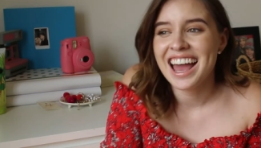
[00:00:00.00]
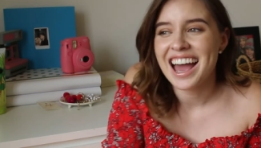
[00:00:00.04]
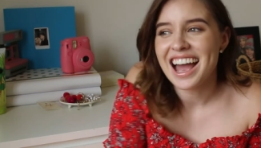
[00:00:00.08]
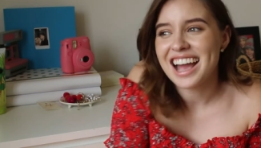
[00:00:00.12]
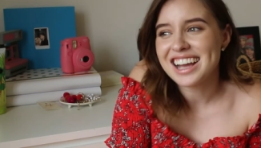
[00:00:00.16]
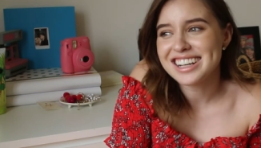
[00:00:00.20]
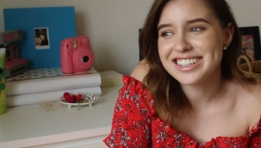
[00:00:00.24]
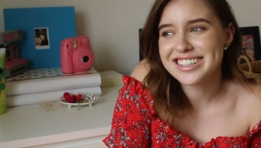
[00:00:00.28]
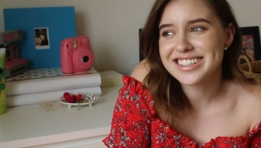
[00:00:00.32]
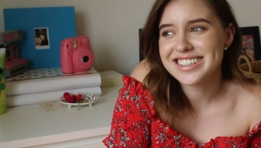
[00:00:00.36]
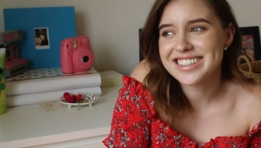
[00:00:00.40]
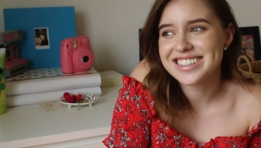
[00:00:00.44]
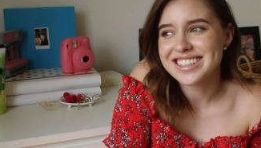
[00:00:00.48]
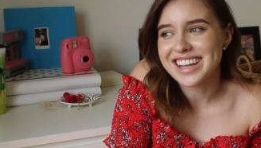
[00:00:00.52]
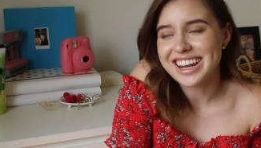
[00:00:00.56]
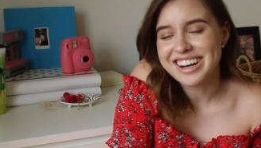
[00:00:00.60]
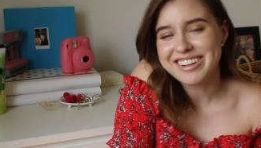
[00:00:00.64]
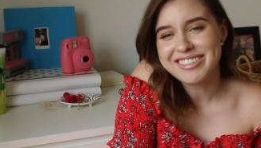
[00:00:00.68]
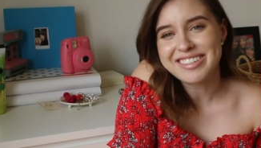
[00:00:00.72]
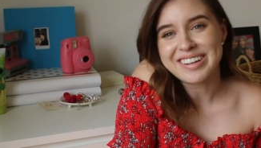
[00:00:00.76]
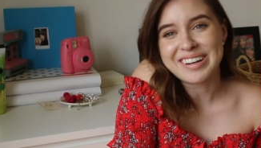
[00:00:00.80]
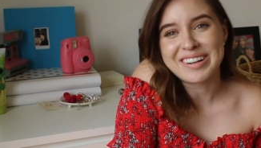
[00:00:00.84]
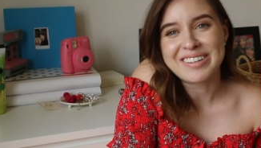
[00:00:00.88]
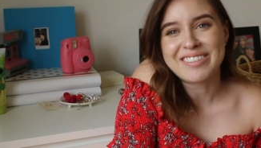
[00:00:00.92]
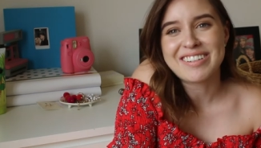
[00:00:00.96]
I
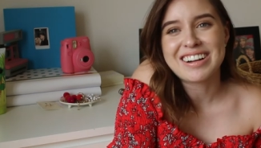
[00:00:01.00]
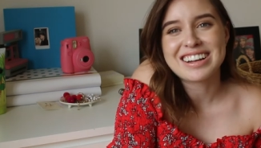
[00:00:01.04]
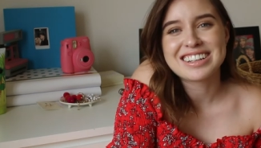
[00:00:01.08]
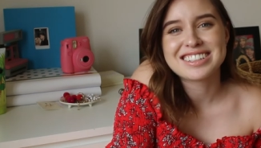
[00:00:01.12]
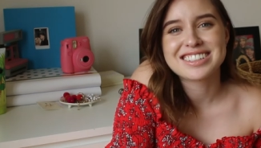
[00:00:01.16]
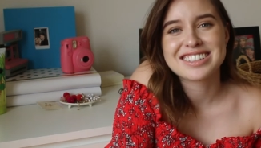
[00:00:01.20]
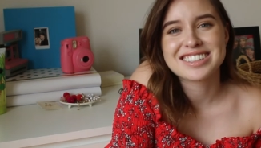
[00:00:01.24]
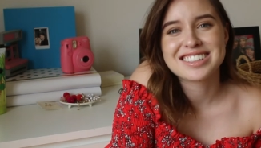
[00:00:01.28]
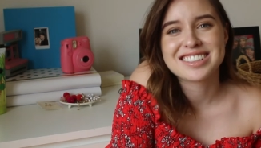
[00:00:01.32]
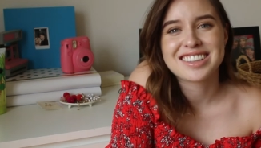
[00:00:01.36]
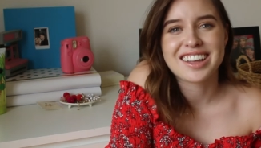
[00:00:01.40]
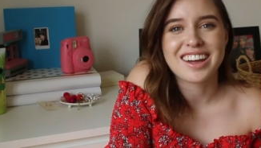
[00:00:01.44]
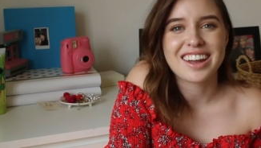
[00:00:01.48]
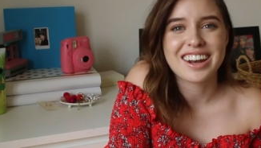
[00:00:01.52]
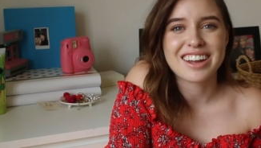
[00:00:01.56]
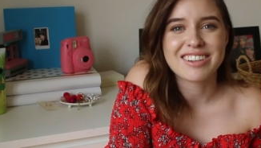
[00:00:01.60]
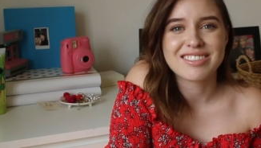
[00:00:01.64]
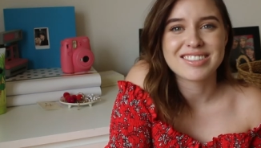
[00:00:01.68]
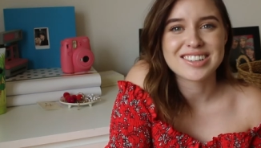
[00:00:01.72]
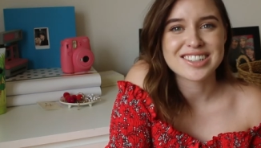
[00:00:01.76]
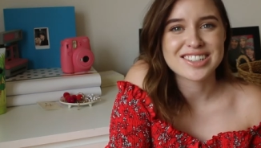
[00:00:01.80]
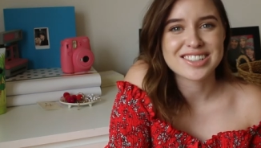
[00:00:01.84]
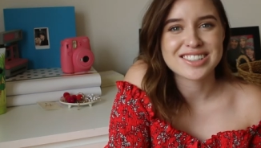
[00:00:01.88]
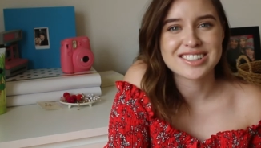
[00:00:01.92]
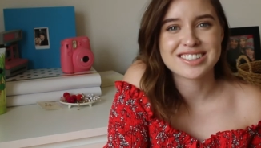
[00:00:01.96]
don't know, I just thought I
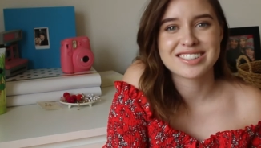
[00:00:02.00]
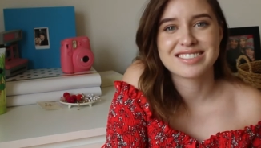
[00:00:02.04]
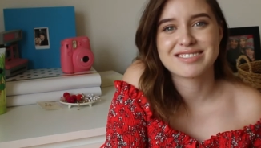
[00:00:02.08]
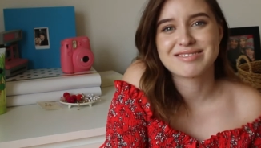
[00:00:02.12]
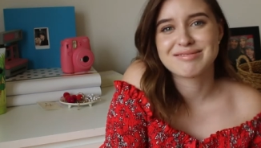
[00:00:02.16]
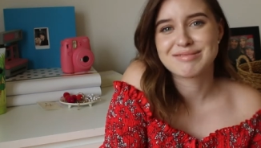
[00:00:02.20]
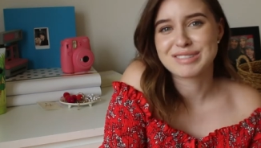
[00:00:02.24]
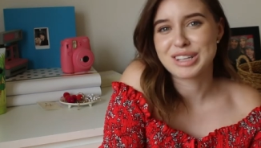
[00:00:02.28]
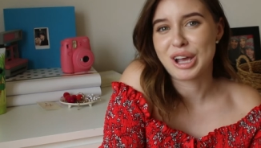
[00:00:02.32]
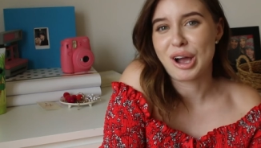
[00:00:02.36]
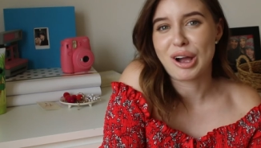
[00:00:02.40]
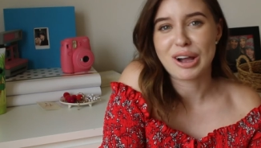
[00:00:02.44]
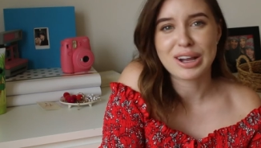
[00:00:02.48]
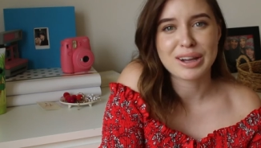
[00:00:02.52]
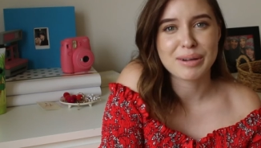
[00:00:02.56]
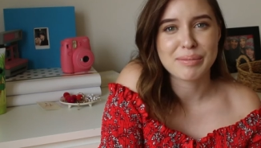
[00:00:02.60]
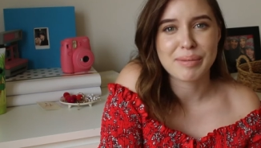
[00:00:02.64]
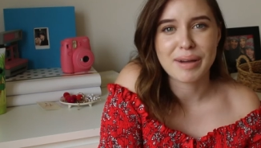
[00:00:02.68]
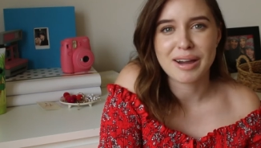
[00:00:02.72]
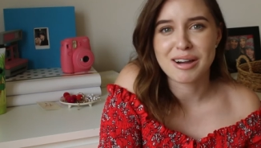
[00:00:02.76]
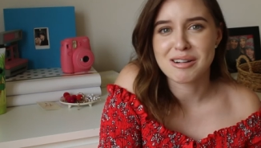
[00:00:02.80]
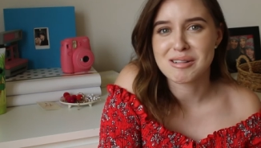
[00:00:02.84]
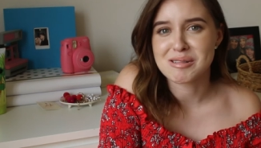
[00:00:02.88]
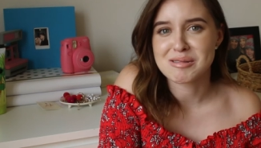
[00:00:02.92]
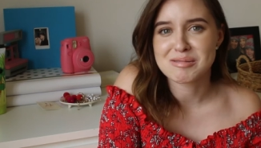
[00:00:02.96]
would just talk
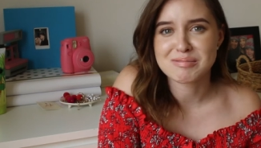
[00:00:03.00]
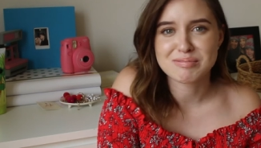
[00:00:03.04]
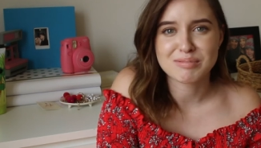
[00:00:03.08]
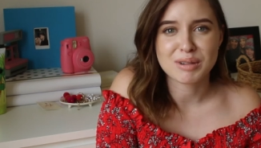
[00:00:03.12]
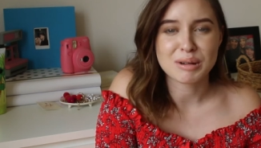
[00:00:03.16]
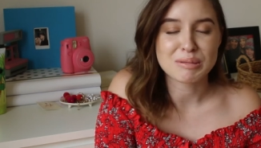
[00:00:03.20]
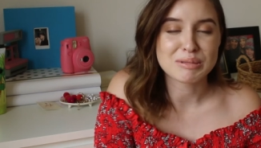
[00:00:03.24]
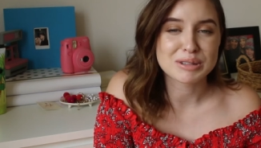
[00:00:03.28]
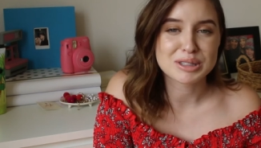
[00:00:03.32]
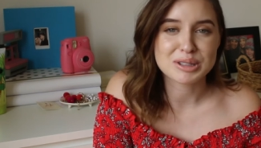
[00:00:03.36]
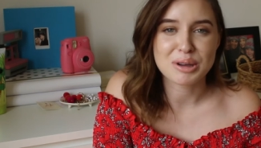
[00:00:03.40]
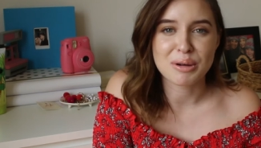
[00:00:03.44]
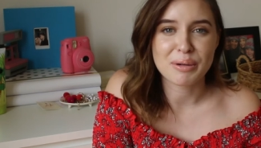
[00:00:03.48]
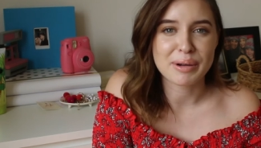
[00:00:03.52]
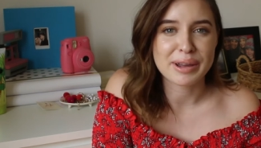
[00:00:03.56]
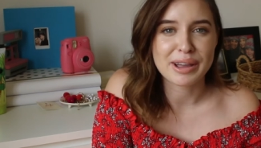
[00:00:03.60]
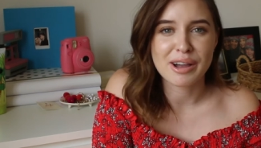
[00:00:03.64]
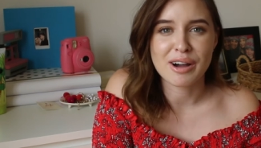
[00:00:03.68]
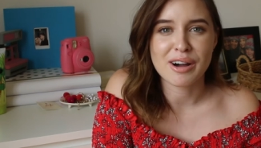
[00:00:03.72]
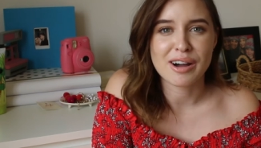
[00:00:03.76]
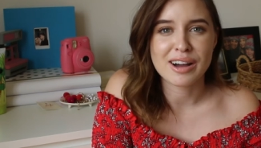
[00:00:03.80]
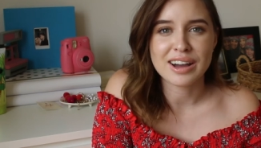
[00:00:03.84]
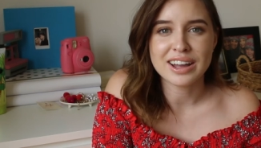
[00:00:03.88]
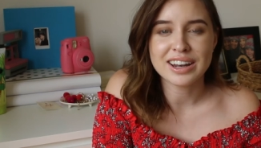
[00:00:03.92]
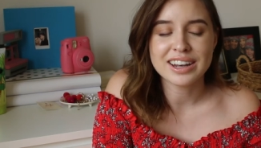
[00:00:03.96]
about what was going
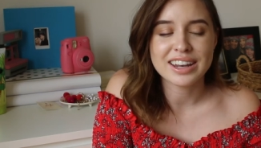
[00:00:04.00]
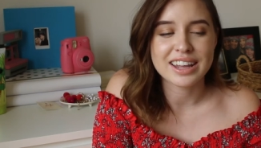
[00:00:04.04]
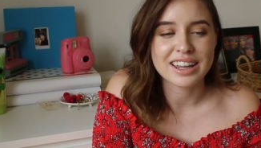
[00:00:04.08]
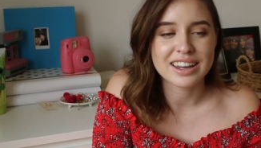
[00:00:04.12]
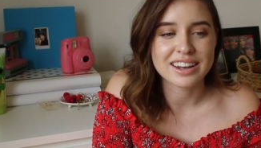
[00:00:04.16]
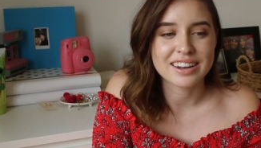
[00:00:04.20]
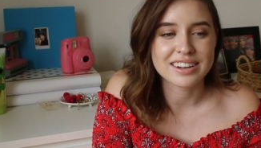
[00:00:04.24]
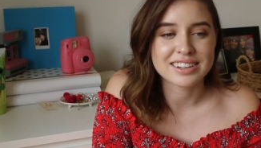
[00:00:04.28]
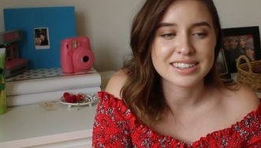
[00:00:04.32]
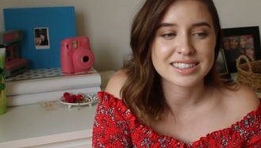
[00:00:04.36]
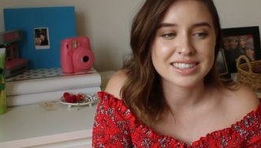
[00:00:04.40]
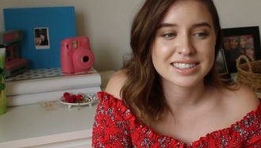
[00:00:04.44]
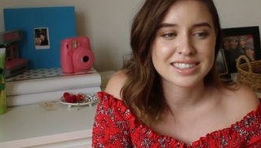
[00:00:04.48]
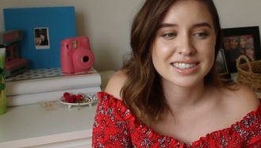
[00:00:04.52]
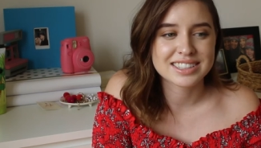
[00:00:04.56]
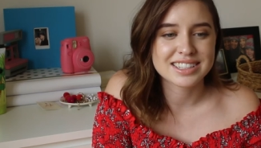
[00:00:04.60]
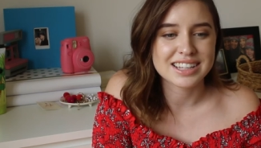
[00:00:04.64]
on, and